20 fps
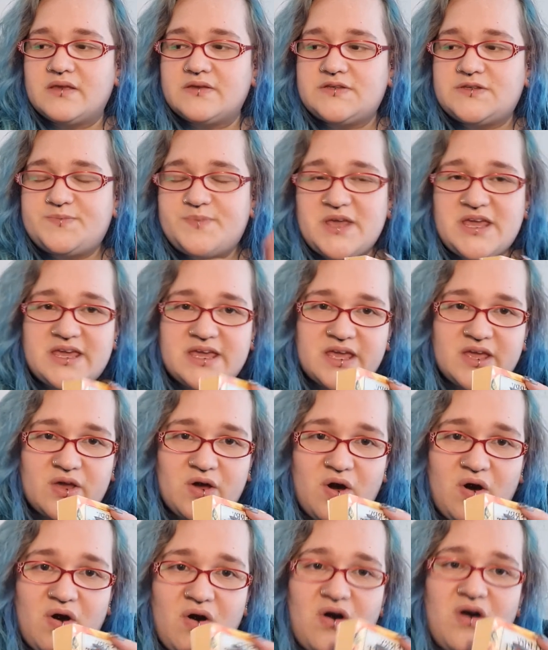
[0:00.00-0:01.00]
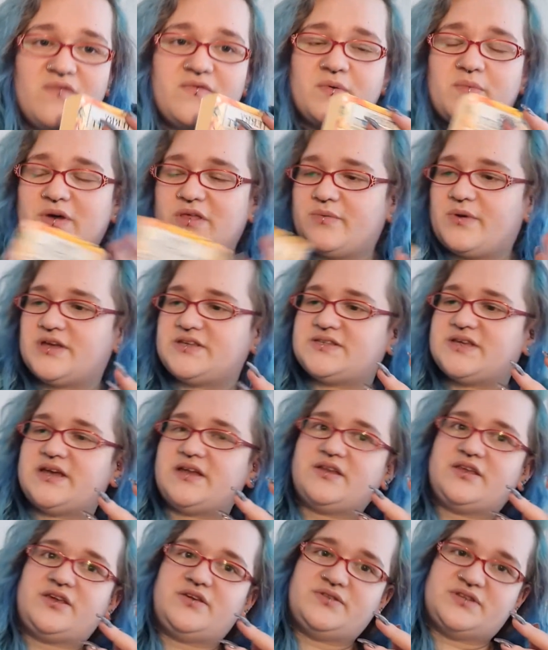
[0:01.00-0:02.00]
Speaking of Weatherwax
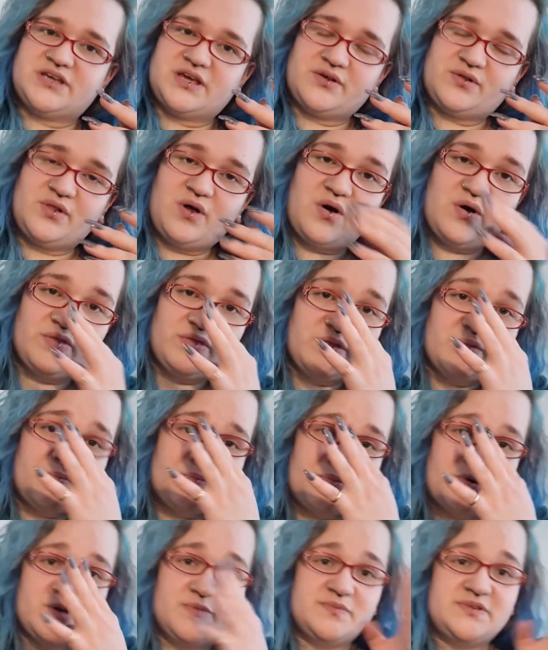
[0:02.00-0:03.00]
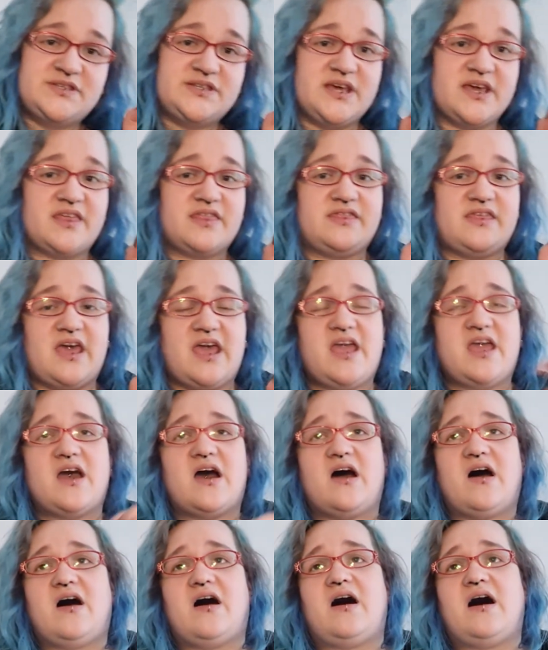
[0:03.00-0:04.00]
and Q-Tangle on the broomstick,
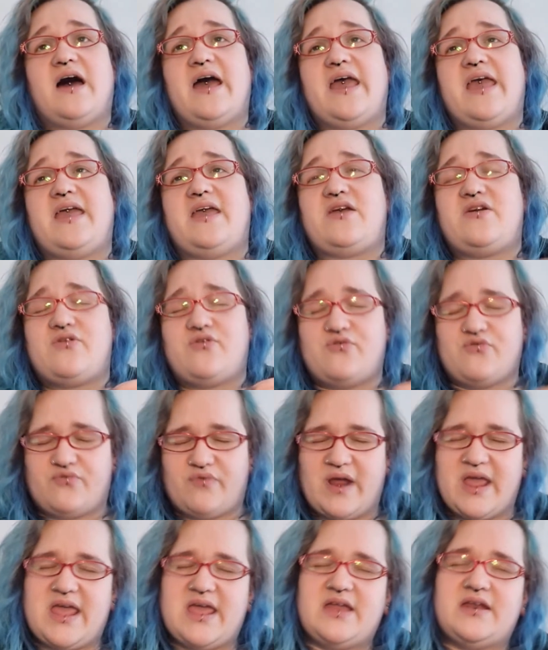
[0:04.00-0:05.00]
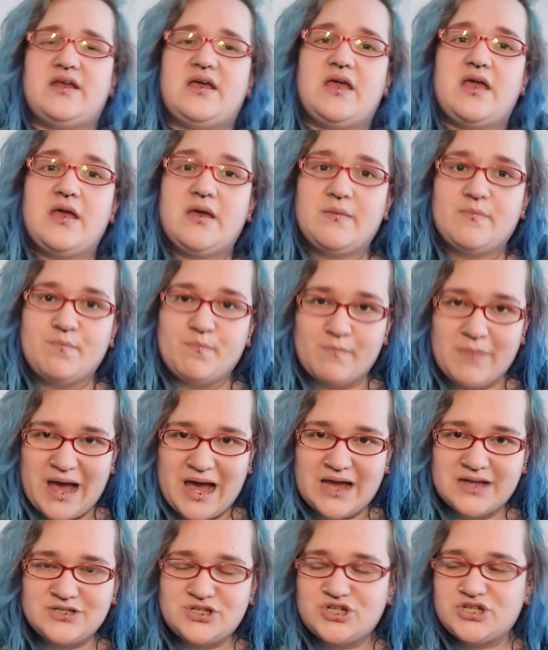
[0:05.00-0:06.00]
they are a great
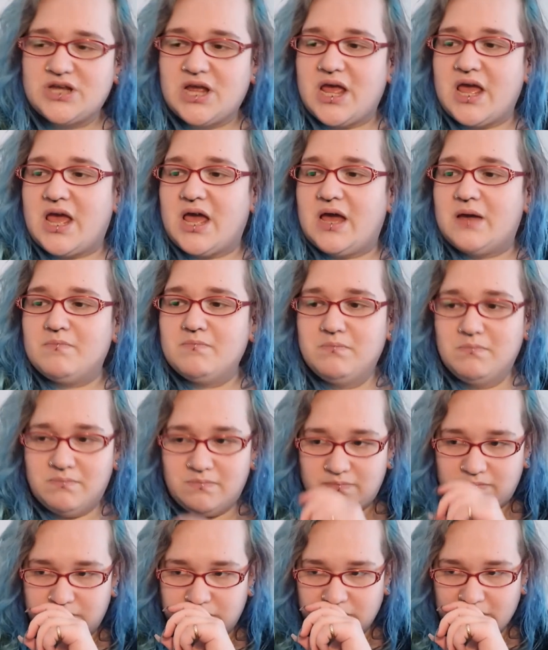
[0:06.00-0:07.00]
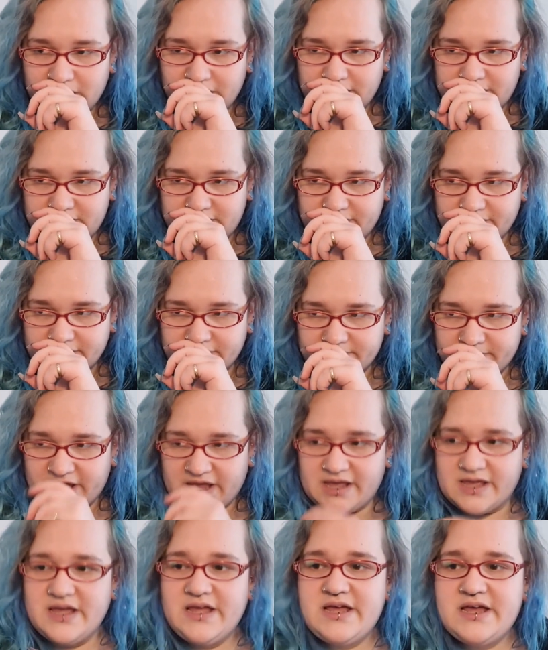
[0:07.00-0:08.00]
match. Excuse
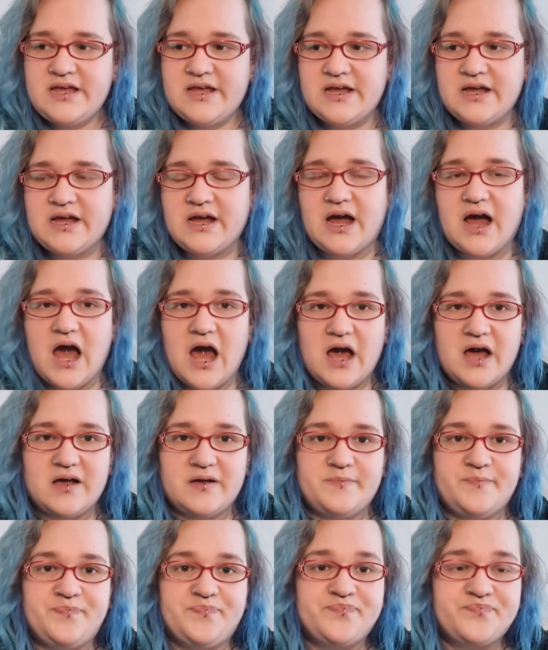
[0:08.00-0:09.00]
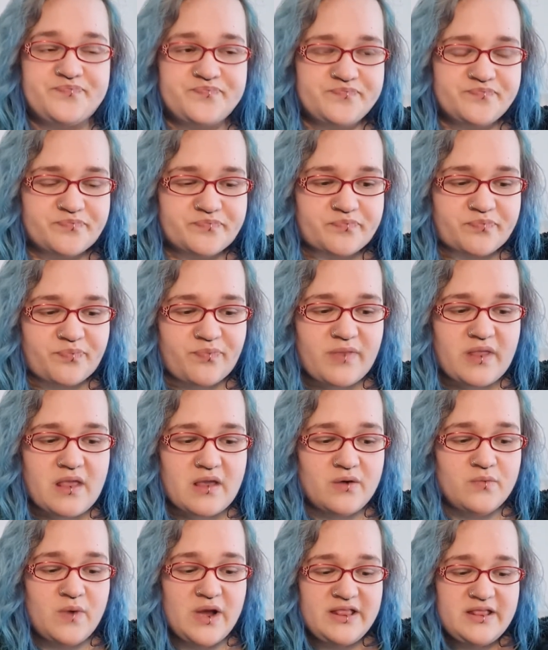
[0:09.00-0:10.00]
me.
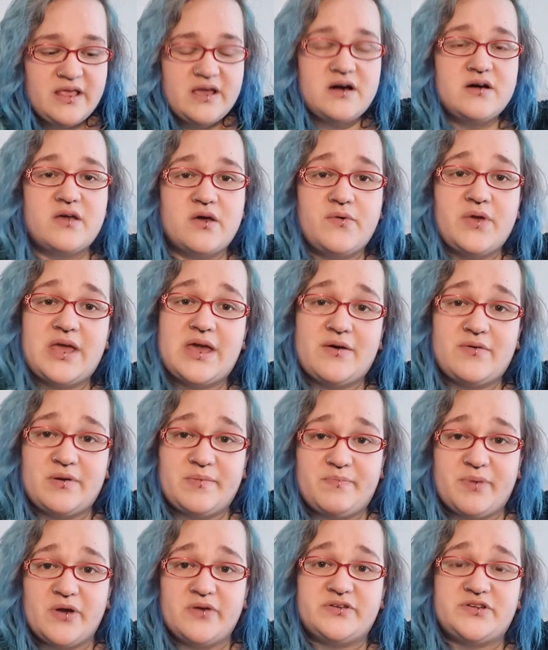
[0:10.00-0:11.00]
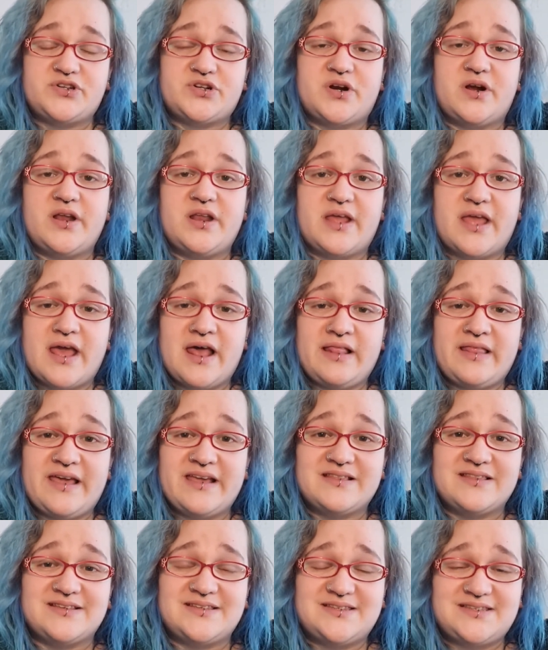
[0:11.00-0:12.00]
When they are going out in a boat to try and
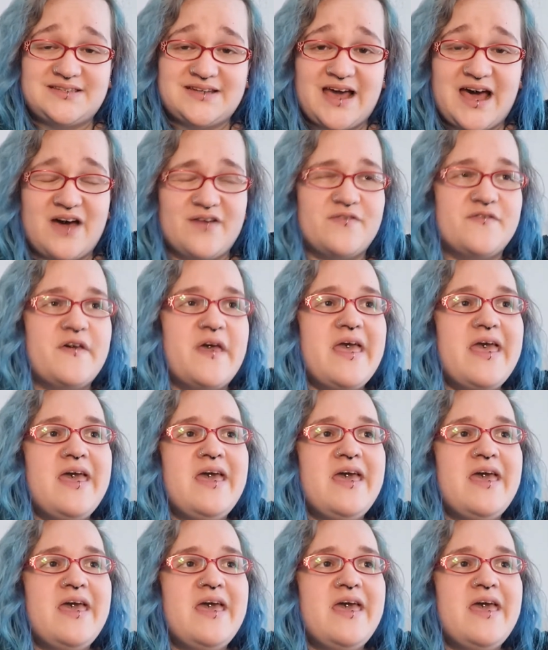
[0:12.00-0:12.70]
collect the staff,